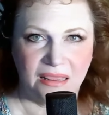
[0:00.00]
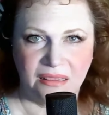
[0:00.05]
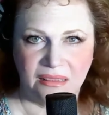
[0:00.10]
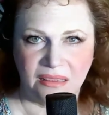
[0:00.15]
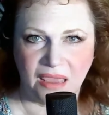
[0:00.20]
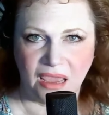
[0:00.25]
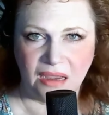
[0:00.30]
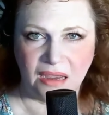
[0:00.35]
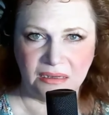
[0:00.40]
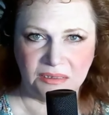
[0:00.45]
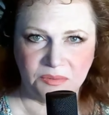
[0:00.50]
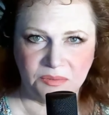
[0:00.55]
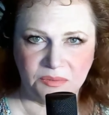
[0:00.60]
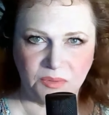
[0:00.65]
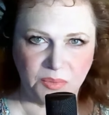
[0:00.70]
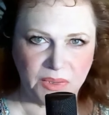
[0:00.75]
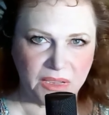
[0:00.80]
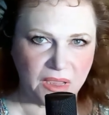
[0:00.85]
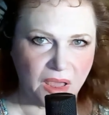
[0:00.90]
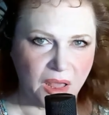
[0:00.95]
That is
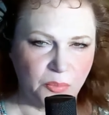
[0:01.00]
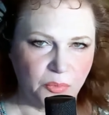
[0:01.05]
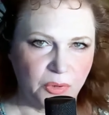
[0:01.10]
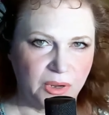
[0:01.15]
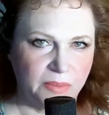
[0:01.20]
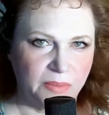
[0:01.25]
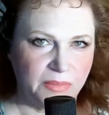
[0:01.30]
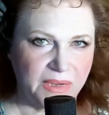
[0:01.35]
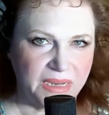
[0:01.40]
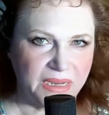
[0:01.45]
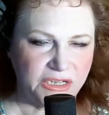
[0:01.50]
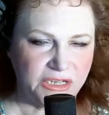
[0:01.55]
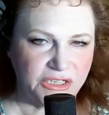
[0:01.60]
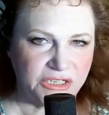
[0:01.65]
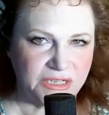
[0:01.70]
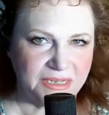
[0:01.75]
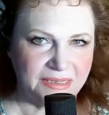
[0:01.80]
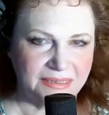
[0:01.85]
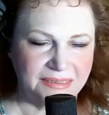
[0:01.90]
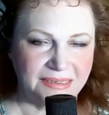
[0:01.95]
what we call
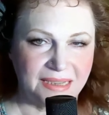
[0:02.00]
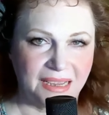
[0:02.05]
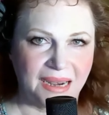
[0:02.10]
premonitions,